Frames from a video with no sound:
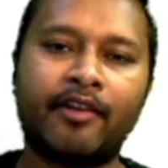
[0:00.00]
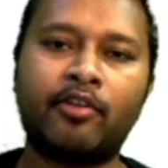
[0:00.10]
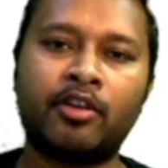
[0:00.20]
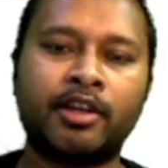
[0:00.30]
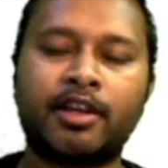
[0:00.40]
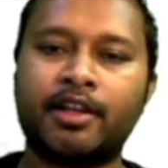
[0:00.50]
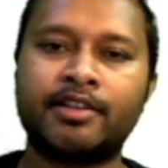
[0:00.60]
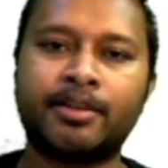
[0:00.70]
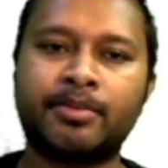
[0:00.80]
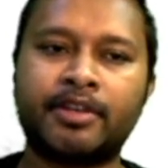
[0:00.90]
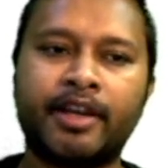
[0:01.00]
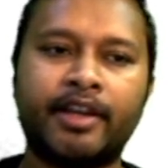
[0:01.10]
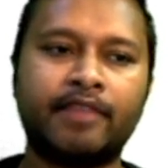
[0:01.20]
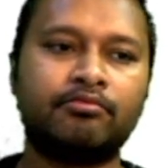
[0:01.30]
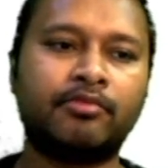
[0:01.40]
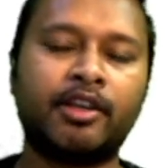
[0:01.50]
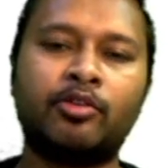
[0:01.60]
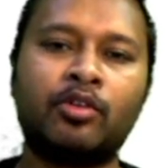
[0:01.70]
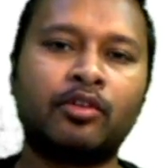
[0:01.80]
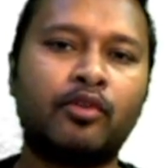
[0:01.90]
all the concepts ready. They
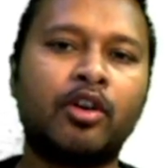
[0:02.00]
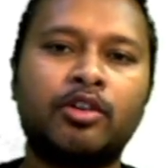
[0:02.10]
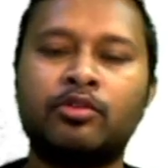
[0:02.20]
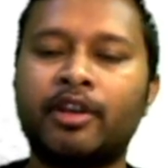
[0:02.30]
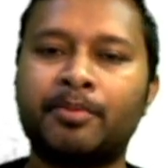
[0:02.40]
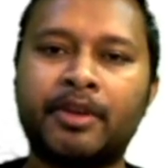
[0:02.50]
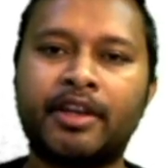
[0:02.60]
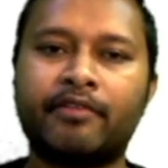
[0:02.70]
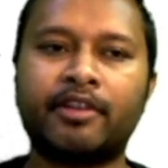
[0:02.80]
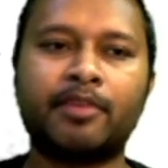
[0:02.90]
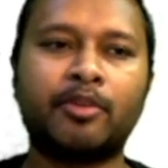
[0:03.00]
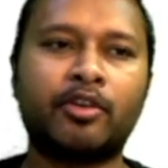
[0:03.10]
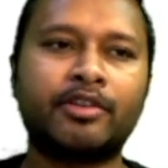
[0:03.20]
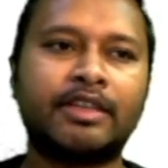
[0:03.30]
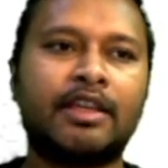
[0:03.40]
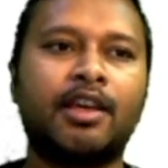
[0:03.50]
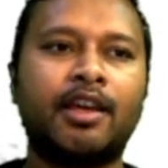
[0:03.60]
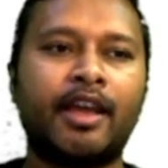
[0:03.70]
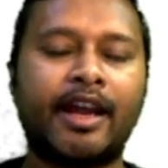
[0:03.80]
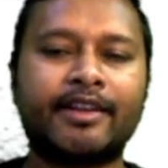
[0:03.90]
don't want to repeat everything, because see,
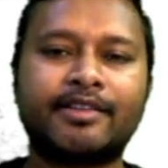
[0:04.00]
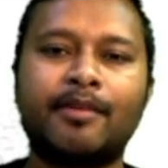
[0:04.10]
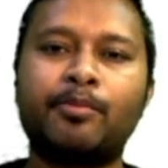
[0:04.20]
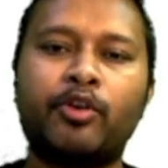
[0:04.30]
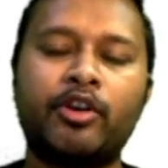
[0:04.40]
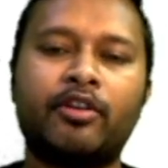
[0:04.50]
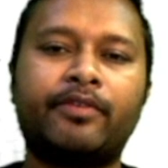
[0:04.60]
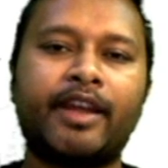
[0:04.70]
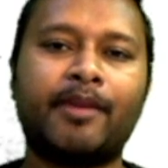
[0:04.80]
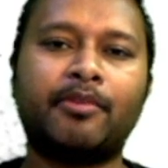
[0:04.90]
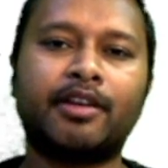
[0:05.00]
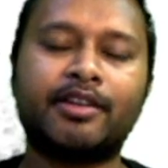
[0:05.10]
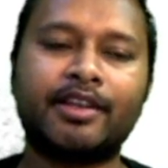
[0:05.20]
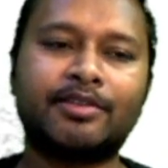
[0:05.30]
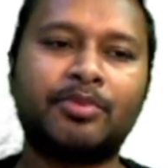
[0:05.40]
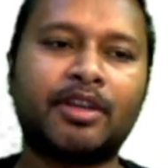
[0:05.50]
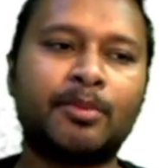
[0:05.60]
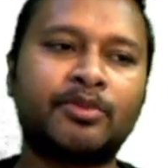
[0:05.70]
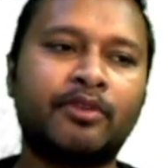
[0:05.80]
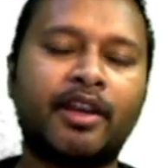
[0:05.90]
at some point of time now, things
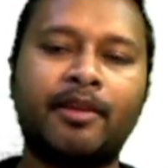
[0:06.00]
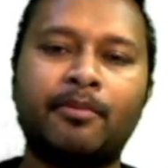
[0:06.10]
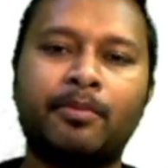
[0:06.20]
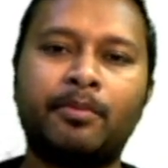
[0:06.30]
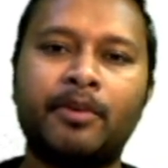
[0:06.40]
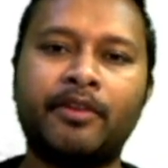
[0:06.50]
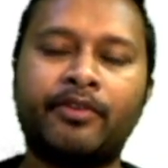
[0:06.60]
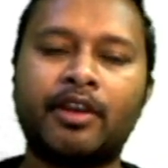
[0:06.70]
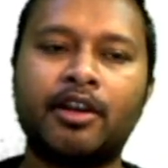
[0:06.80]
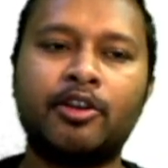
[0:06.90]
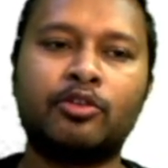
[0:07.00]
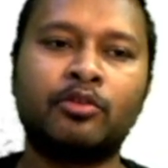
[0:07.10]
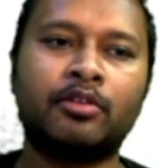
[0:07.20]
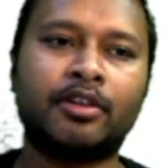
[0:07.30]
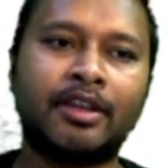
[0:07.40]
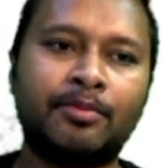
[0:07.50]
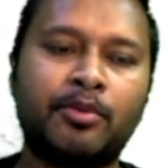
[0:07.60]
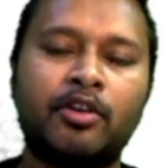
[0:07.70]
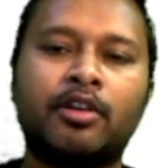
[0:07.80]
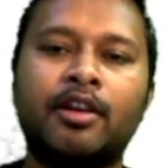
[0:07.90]
becomes very difficult to keep
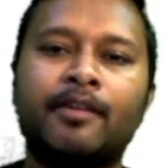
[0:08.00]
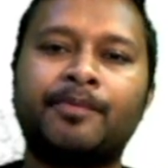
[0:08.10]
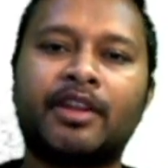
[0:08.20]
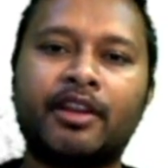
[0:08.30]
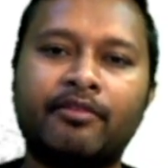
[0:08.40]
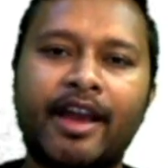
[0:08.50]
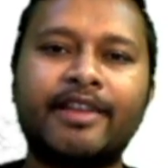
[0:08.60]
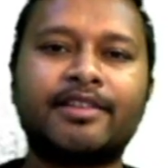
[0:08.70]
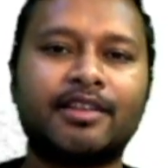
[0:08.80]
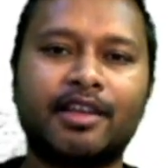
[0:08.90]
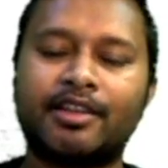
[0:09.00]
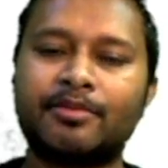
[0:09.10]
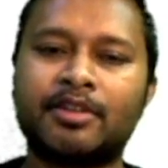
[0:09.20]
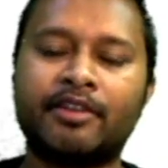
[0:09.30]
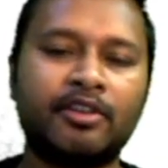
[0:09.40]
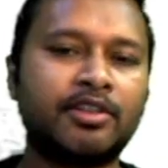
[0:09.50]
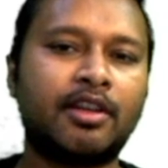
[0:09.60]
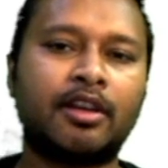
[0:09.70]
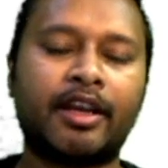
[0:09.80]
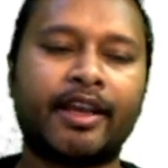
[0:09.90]
on revising the things.
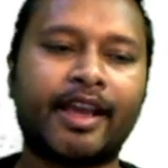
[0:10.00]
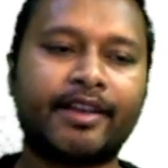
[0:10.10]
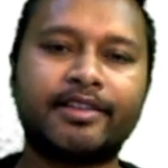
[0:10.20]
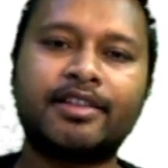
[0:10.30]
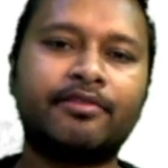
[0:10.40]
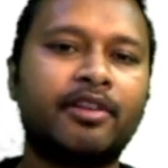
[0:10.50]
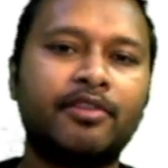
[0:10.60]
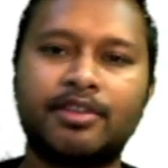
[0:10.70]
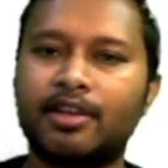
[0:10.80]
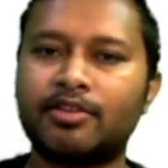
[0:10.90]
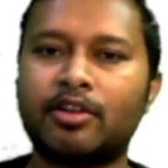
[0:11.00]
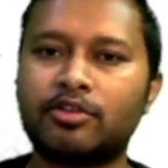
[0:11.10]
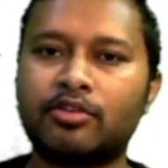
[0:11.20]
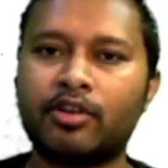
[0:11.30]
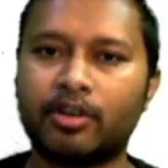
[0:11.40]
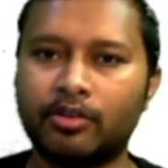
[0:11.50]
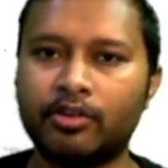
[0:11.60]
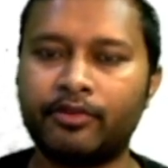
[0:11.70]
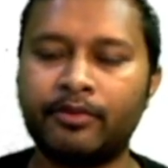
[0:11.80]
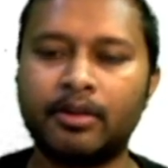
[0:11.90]
Revision, like excessive revision, is also not
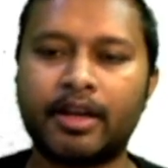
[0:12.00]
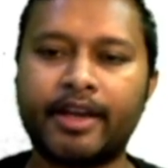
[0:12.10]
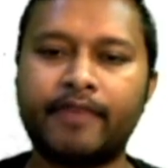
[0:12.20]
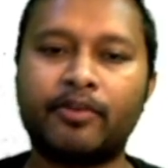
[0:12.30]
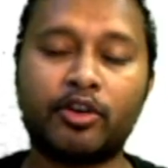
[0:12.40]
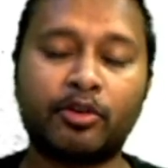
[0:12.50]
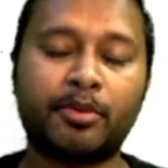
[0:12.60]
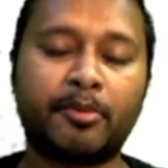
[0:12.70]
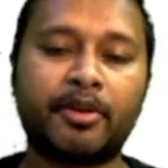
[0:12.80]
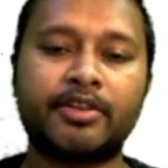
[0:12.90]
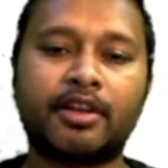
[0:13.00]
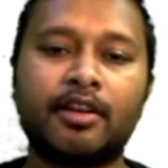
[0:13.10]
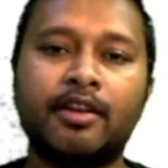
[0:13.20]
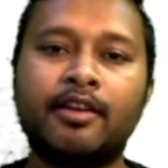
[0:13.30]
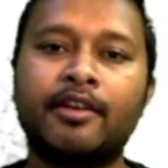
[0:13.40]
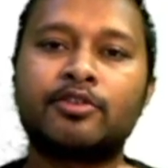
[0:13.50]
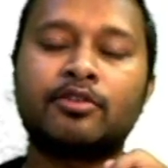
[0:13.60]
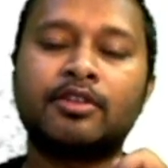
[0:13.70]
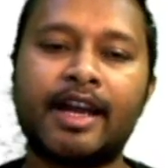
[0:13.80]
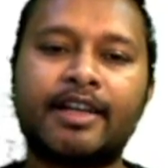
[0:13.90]
good, right, for your preparation. So
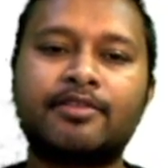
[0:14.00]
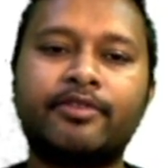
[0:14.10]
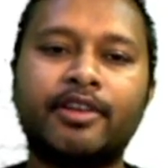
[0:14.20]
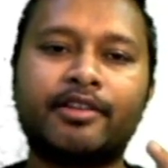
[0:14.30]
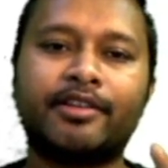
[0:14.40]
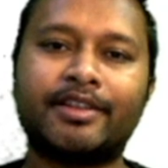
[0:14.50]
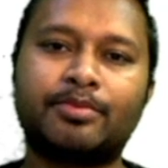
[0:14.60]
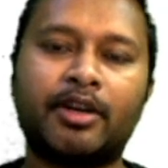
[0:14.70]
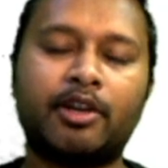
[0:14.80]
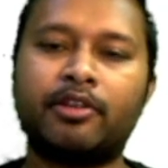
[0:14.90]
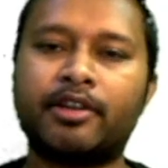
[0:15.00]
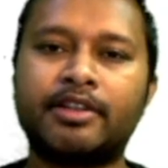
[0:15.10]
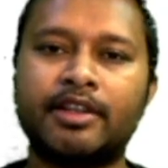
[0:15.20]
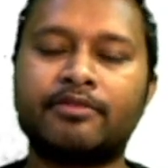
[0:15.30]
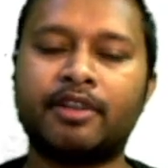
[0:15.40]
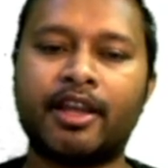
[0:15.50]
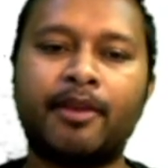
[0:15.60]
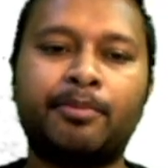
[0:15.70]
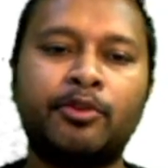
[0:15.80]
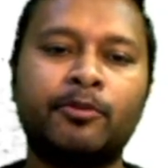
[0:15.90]
that's where this particular series will
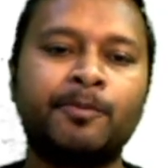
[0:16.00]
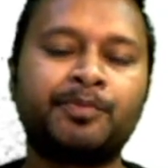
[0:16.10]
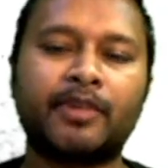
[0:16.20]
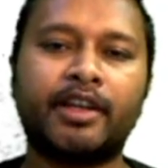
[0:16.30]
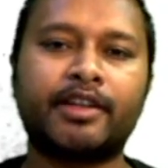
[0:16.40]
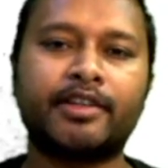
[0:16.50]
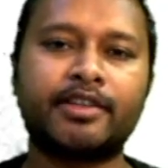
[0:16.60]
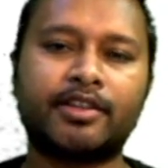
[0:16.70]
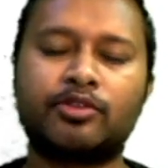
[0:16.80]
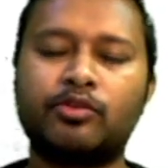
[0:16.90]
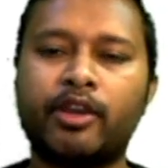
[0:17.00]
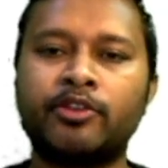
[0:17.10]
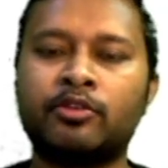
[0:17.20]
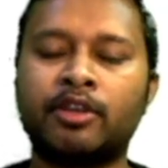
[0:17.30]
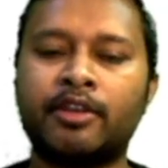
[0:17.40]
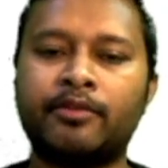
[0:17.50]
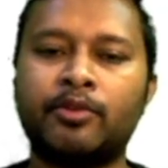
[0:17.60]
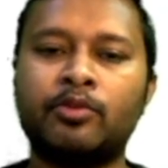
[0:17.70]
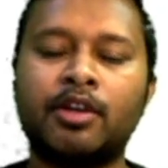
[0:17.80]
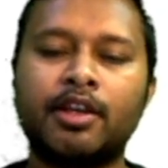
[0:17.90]
help you. It is just going to give
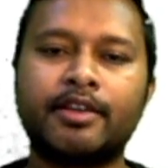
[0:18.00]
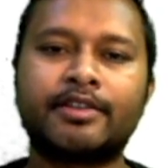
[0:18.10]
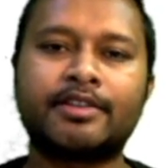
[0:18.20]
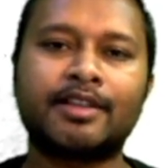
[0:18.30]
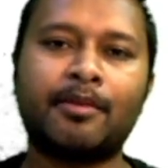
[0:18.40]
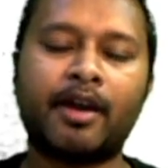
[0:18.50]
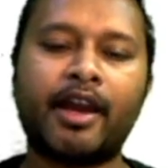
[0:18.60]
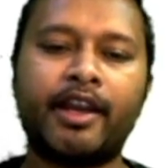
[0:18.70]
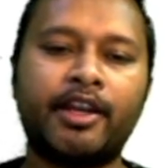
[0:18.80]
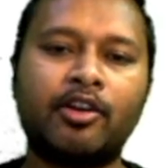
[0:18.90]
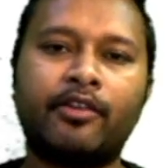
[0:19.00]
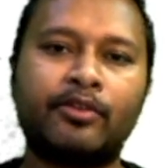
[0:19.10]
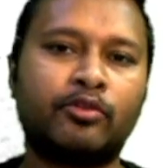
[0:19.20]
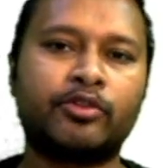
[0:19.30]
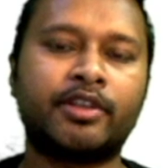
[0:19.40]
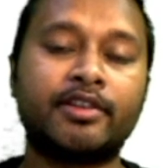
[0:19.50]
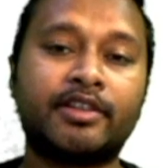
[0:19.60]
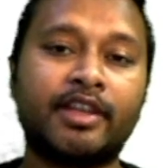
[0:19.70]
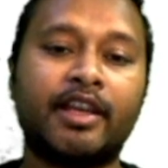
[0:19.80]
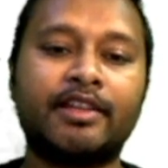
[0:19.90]
you some idea of questions
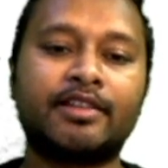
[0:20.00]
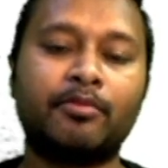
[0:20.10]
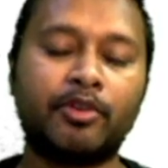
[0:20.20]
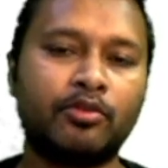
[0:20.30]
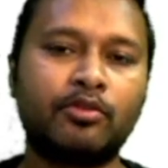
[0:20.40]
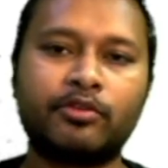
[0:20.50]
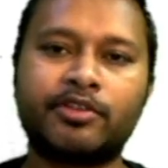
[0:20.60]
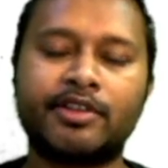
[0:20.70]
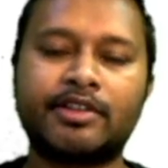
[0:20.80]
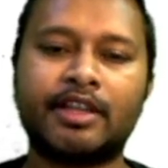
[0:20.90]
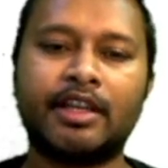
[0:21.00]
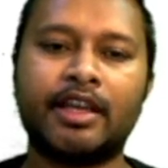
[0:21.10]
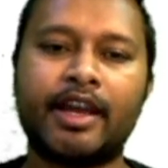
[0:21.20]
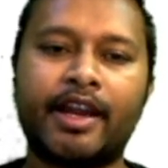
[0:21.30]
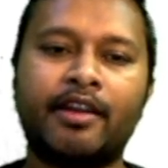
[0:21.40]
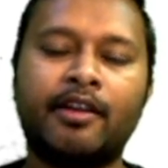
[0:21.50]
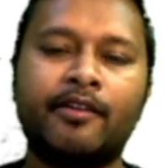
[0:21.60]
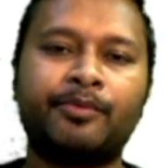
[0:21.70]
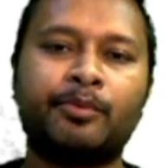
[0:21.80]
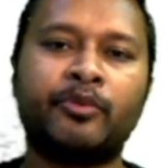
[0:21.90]
daily, some new questions daily, and
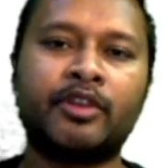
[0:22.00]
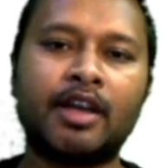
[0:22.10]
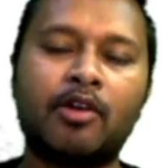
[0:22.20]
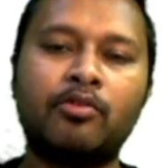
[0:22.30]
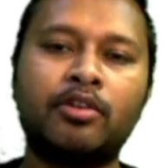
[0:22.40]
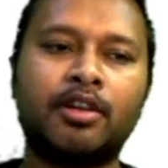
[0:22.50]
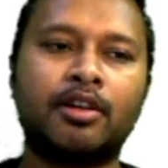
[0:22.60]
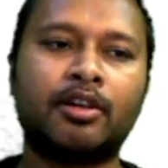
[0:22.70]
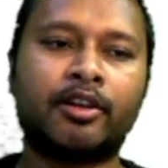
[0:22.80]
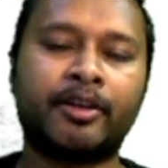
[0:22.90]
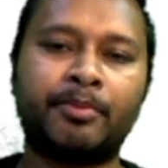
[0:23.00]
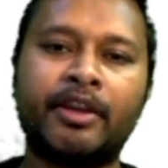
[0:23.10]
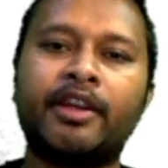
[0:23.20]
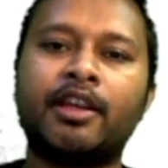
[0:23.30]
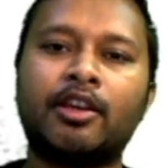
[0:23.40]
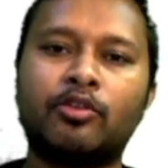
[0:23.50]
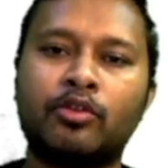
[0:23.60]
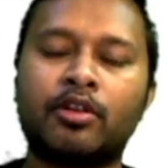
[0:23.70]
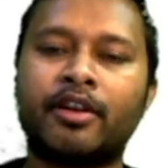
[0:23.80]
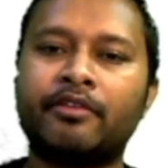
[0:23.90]
without repeating
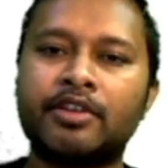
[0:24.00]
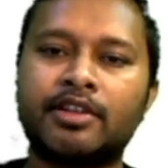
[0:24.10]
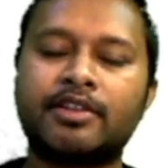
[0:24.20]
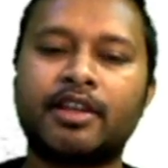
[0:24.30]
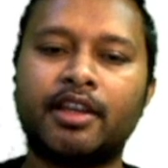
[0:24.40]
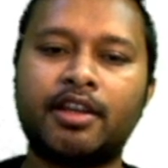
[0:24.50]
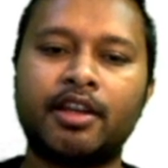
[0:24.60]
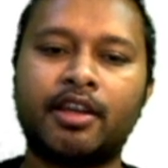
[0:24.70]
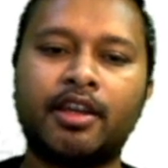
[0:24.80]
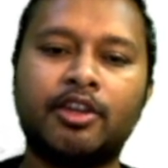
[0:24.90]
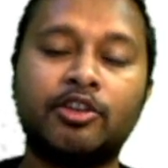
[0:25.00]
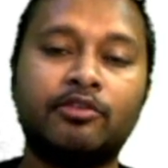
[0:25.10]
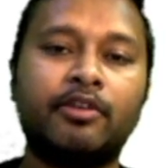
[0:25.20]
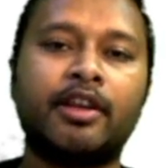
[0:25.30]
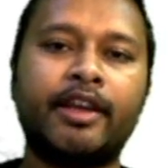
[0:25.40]
your revisions again and again, you will